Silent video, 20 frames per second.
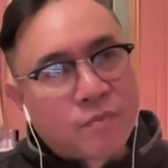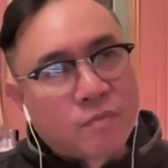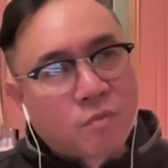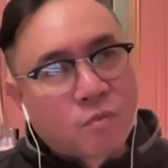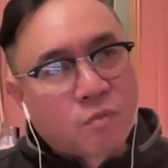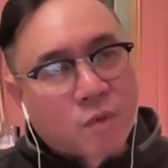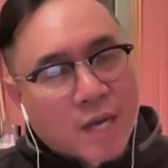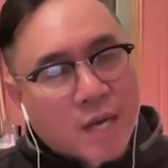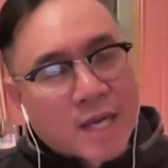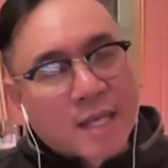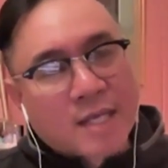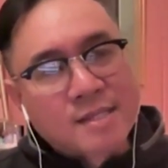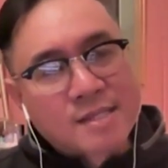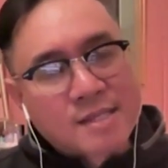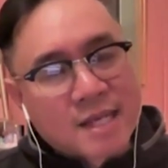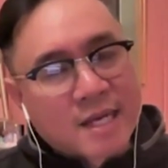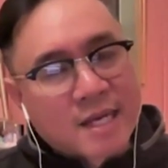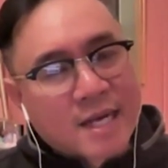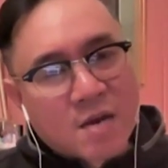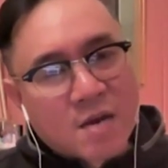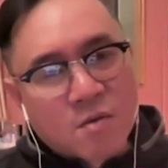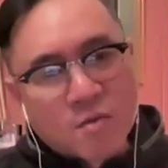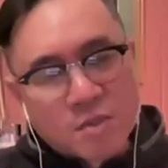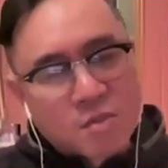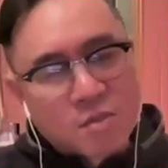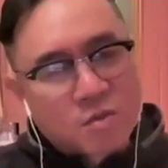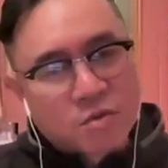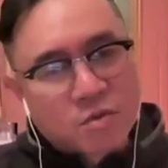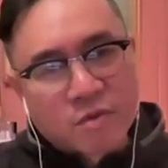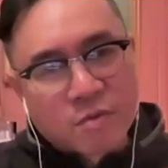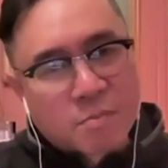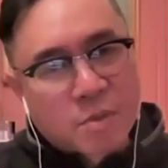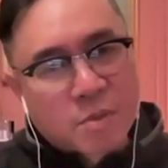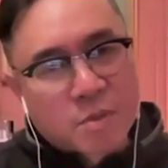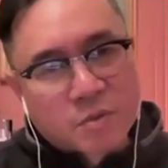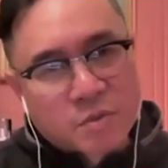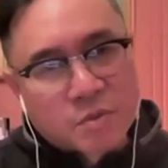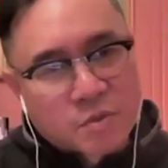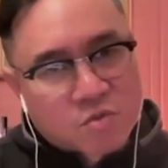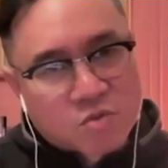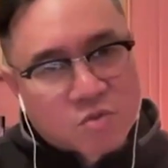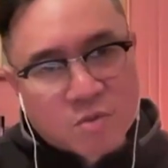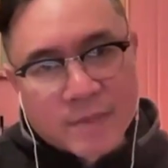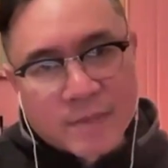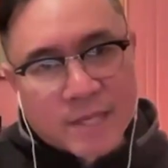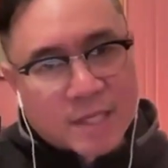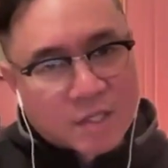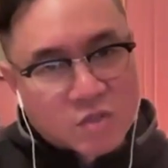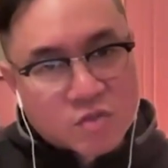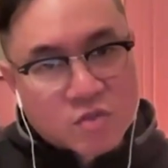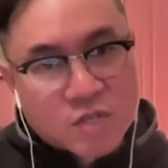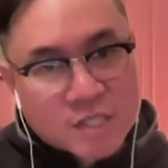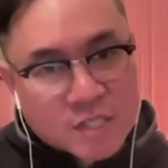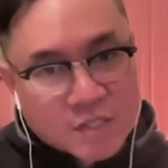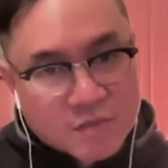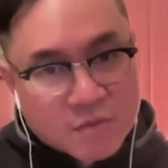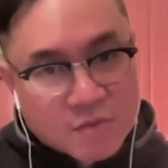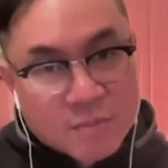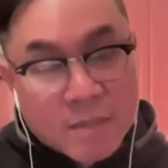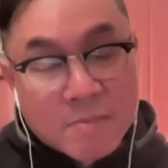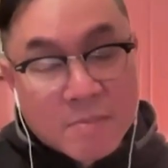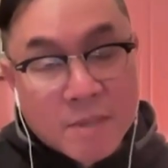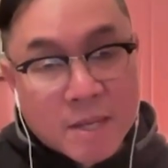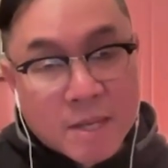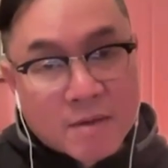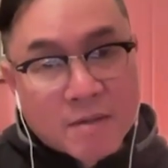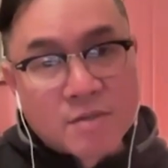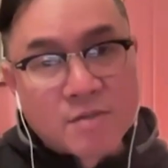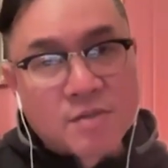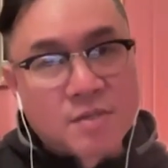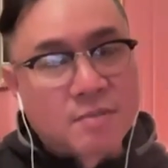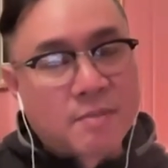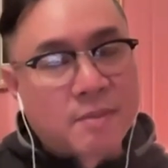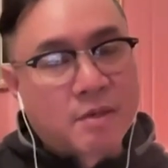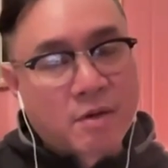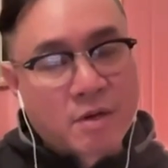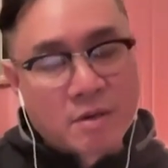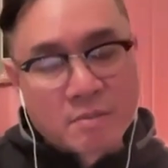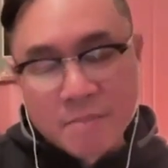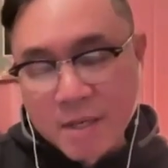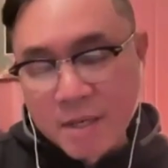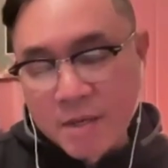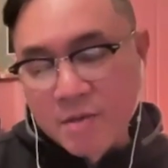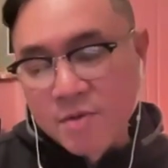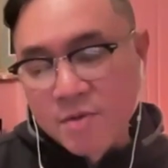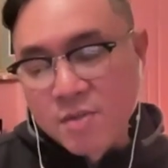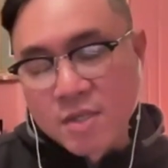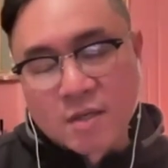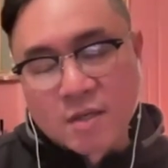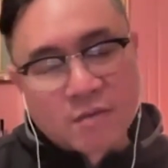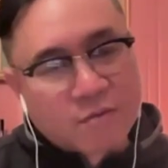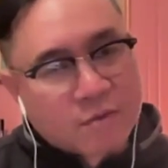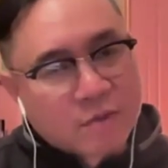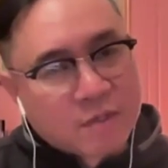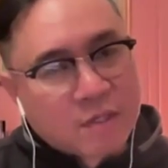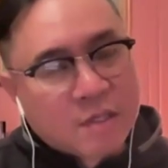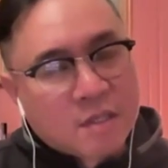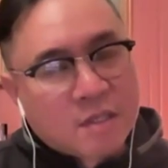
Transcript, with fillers: what I can say now was sort of the post-traumatic stress for my parents and my grandparents of